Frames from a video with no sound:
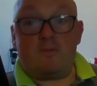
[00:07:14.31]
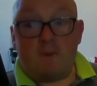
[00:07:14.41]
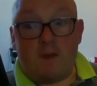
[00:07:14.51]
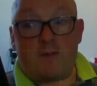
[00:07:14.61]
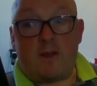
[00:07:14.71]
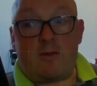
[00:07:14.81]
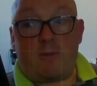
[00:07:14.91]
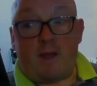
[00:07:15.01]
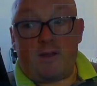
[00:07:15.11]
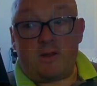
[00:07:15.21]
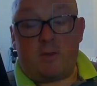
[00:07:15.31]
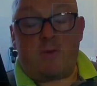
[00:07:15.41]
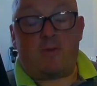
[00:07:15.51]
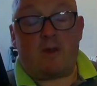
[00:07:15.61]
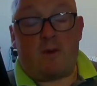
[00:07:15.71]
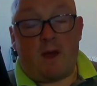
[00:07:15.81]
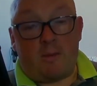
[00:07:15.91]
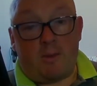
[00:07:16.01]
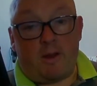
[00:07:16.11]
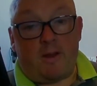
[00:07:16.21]
Yesterday I was back in the shop. I was so happy
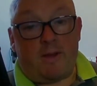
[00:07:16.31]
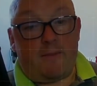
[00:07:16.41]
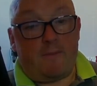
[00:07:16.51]
about that.